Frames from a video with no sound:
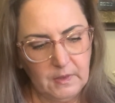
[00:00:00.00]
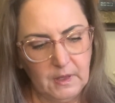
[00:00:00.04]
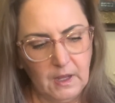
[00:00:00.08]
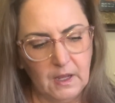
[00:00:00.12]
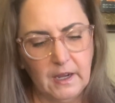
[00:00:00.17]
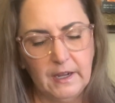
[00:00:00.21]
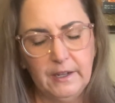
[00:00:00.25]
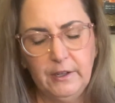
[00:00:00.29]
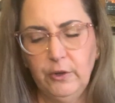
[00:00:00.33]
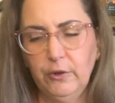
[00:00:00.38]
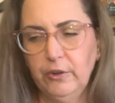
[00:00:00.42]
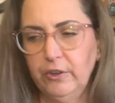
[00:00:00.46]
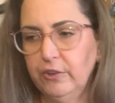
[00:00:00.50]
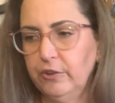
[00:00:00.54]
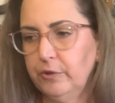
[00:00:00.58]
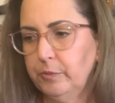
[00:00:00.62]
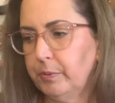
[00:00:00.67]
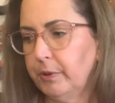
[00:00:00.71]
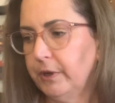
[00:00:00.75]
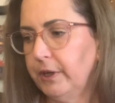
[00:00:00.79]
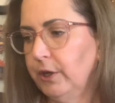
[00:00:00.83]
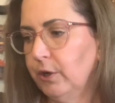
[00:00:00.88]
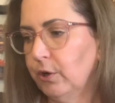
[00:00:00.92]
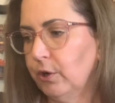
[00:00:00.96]
I noticed
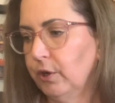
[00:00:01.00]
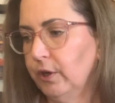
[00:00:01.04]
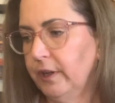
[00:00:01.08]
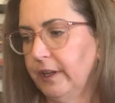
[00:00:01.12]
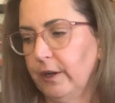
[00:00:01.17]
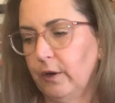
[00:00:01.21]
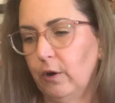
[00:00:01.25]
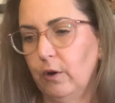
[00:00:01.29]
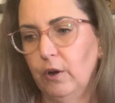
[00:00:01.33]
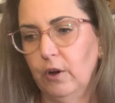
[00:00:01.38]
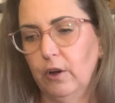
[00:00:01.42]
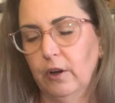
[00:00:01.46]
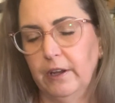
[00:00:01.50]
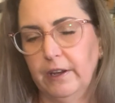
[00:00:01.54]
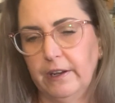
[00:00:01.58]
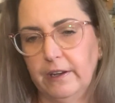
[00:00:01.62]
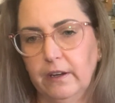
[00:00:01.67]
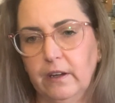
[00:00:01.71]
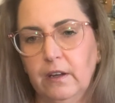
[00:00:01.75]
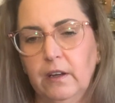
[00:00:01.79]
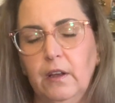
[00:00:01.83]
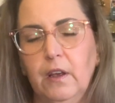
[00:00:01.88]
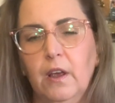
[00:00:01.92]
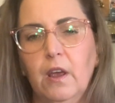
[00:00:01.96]
pretty early
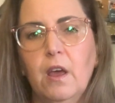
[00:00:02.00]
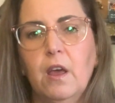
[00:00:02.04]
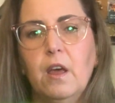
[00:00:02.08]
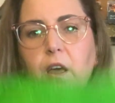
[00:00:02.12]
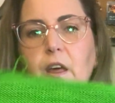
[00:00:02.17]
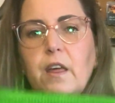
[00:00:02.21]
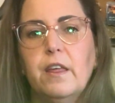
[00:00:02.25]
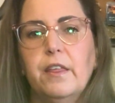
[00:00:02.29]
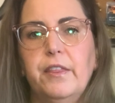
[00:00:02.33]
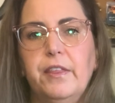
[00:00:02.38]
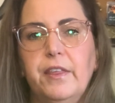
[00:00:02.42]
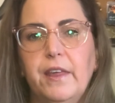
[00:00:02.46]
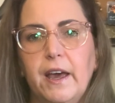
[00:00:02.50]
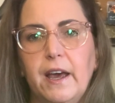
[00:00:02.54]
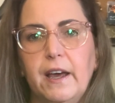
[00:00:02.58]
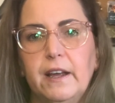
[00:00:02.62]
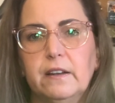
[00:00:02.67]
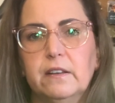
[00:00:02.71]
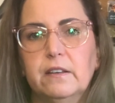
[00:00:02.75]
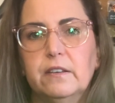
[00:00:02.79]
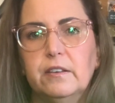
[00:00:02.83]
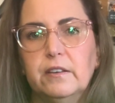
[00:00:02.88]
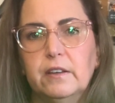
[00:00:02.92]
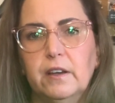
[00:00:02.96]
on
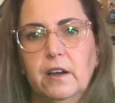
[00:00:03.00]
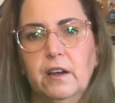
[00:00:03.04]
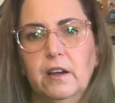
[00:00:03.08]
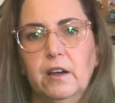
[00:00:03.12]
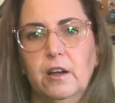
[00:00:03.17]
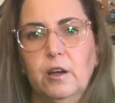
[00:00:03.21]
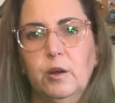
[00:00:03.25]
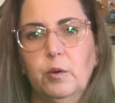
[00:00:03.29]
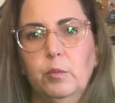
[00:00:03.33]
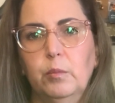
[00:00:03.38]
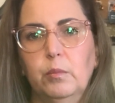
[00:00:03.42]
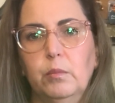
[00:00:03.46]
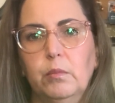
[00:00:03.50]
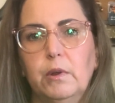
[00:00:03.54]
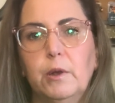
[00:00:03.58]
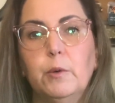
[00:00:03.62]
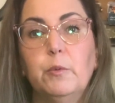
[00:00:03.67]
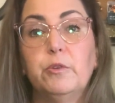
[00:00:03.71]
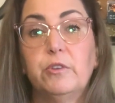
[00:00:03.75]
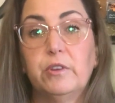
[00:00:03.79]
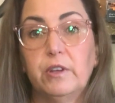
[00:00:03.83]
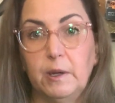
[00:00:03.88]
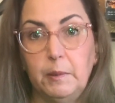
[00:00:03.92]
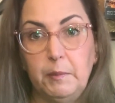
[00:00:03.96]
that it
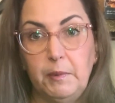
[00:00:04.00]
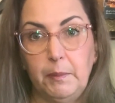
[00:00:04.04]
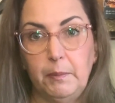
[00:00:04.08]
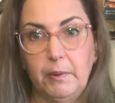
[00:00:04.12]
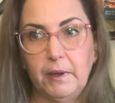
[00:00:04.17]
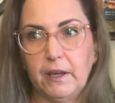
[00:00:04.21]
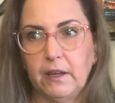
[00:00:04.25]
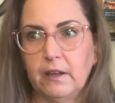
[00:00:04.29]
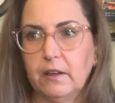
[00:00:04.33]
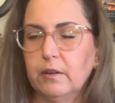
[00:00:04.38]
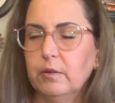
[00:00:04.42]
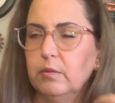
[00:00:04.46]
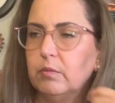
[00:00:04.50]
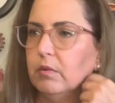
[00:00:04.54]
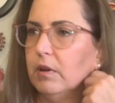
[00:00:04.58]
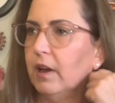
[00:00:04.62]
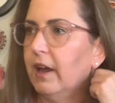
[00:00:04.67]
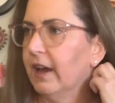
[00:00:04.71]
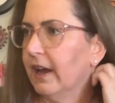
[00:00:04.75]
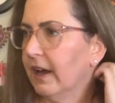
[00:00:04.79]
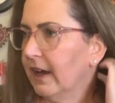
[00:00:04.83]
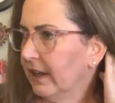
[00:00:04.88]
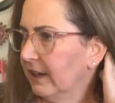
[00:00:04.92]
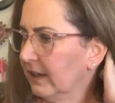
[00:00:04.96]
was going to be big.
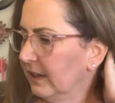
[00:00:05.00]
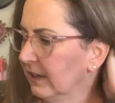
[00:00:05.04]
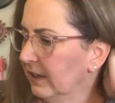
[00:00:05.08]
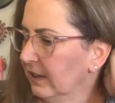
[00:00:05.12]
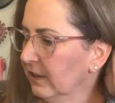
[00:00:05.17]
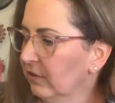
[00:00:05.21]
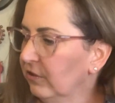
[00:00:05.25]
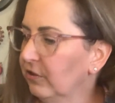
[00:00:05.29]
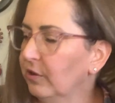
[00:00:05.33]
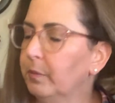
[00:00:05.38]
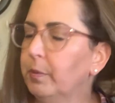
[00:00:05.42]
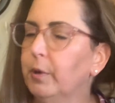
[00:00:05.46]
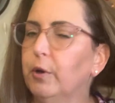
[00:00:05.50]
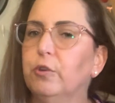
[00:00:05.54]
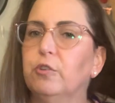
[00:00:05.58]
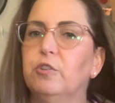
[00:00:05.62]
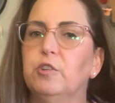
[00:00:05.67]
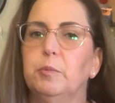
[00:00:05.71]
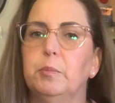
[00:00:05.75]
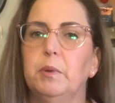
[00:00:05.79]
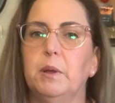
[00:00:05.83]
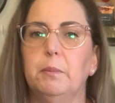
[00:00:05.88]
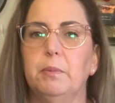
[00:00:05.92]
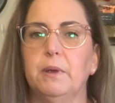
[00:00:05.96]
And it is supposed
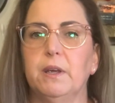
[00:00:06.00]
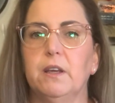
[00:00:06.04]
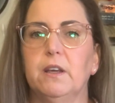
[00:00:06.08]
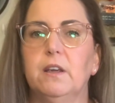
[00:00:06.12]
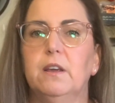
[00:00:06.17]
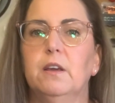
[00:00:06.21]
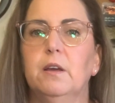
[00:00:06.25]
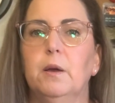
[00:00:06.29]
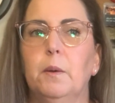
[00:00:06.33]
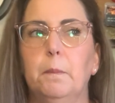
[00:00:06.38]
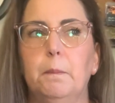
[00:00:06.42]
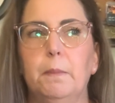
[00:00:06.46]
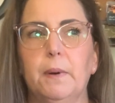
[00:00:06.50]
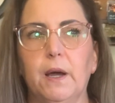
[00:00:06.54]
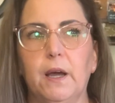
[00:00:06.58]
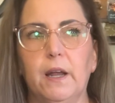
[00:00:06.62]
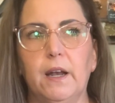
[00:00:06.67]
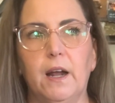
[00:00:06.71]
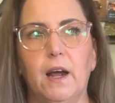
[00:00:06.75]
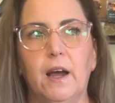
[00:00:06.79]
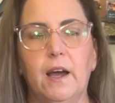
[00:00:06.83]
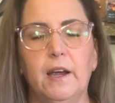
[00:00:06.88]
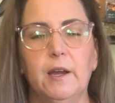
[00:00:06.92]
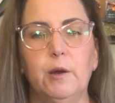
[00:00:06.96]
to be big, but
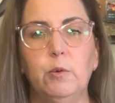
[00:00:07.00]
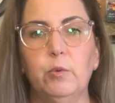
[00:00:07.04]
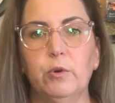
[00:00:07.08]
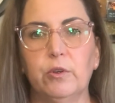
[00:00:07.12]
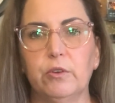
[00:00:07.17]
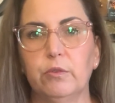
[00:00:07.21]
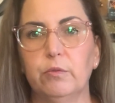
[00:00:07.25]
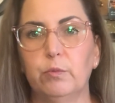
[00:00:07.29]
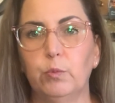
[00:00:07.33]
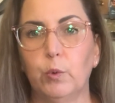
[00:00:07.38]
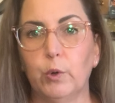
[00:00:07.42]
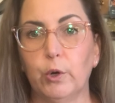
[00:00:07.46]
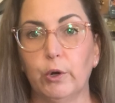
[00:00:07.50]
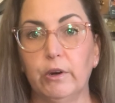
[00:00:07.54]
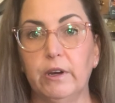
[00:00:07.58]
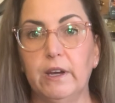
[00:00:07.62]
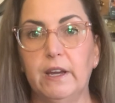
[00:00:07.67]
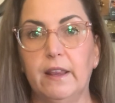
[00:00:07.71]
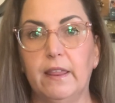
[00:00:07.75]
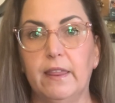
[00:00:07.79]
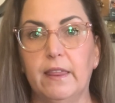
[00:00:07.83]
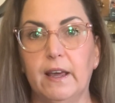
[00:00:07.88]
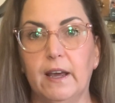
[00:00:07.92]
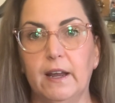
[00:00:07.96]
I was
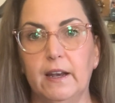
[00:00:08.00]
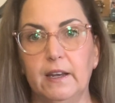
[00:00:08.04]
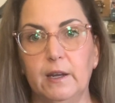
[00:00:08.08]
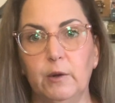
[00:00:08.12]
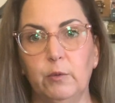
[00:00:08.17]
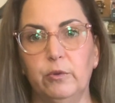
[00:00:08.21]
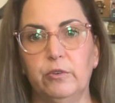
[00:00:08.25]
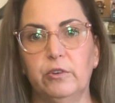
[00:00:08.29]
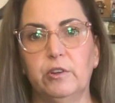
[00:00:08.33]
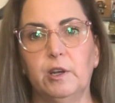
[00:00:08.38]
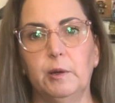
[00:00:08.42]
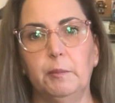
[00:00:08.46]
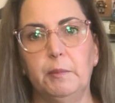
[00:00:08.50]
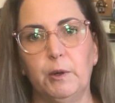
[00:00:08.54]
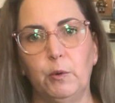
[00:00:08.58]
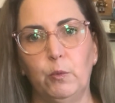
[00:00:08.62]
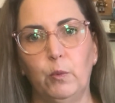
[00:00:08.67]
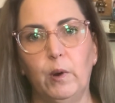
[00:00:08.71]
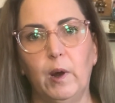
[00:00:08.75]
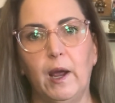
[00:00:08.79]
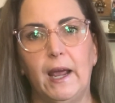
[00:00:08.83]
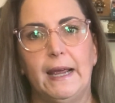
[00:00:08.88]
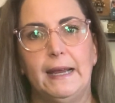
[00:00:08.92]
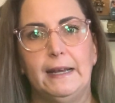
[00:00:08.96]
worried that it was going to be
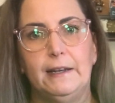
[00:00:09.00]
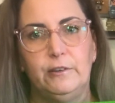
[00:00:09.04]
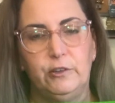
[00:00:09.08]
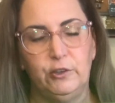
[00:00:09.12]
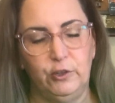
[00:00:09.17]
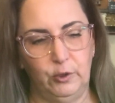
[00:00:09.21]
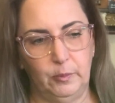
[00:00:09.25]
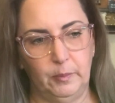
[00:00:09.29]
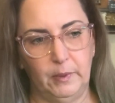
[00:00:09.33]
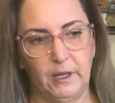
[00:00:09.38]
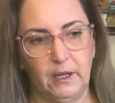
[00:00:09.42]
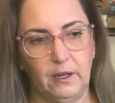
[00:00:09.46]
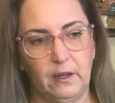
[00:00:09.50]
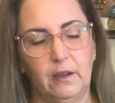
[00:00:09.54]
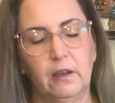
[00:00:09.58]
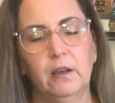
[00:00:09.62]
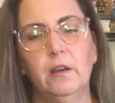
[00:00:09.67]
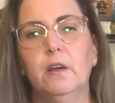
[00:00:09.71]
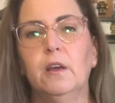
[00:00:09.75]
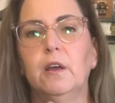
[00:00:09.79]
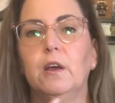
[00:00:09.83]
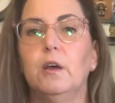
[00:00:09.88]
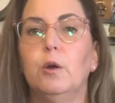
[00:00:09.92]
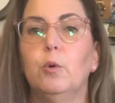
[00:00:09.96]
way too big
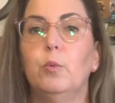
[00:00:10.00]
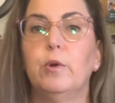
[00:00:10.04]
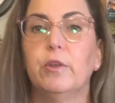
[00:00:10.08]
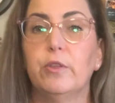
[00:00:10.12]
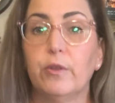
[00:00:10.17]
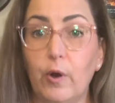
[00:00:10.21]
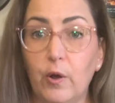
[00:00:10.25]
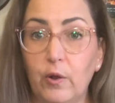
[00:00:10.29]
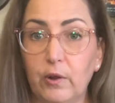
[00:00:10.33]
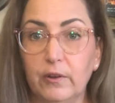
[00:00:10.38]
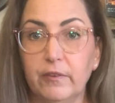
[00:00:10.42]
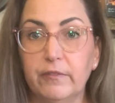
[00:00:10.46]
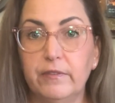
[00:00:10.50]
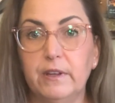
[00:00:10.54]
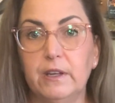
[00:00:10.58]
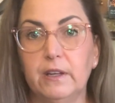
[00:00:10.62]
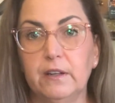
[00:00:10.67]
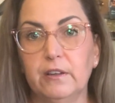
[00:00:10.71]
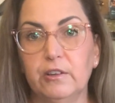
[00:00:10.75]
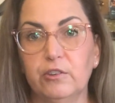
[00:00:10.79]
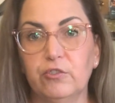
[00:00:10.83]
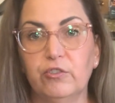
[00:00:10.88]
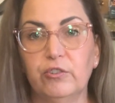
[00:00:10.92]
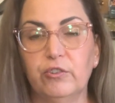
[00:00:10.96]
with all of the
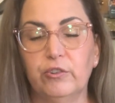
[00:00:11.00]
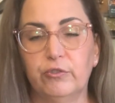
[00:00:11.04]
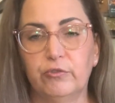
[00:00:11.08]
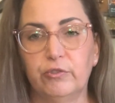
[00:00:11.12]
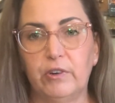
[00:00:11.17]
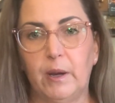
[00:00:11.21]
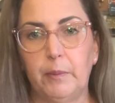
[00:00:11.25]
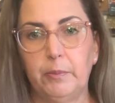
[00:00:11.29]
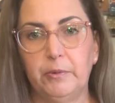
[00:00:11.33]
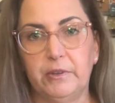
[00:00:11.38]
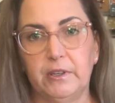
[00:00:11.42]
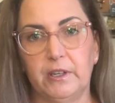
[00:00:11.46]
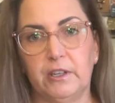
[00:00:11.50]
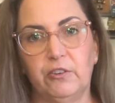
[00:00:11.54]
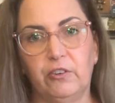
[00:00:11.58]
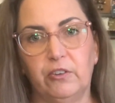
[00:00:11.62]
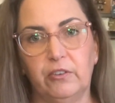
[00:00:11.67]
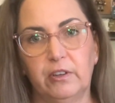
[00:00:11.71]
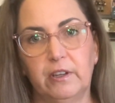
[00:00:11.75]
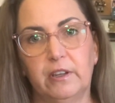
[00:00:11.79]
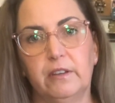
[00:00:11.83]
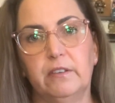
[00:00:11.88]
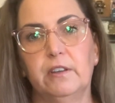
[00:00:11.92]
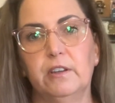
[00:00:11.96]
additional drop stitches
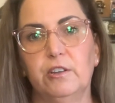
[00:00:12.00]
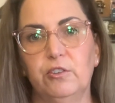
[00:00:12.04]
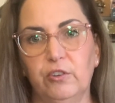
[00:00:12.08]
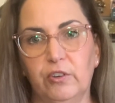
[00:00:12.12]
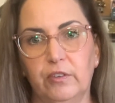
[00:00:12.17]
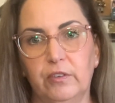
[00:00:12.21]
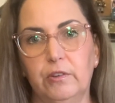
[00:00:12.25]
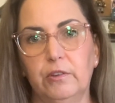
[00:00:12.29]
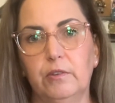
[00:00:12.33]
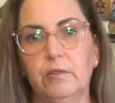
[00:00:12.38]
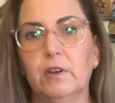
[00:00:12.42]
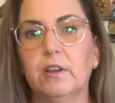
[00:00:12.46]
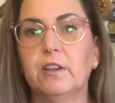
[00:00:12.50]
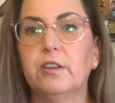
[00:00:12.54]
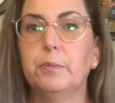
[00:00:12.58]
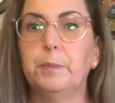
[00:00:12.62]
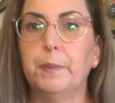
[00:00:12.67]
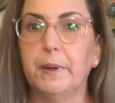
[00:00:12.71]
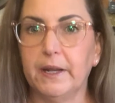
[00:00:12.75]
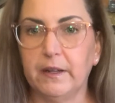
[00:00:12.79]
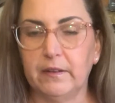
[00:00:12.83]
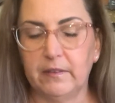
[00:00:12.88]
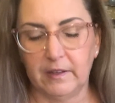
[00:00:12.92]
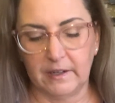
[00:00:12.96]
because it just
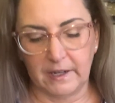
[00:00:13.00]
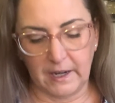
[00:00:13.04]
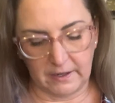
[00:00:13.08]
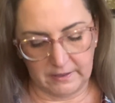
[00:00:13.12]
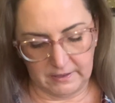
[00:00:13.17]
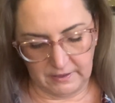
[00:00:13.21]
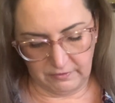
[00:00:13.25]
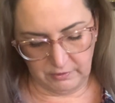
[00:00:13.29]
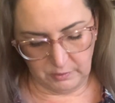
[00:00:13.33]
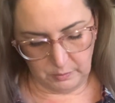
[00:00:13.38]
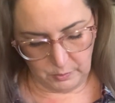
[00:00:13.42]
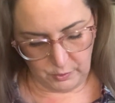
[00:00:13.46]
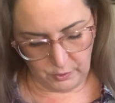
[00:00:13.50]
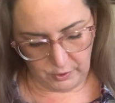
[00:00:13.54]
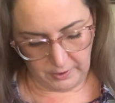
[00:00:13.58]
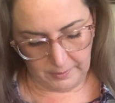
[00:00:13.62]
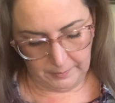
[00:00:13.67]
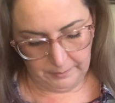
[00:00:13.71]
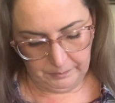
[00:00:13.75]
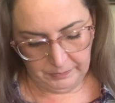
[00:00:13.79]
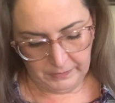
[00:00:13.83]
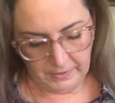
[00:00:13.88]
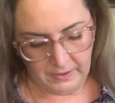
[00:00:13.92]
expands it out even more.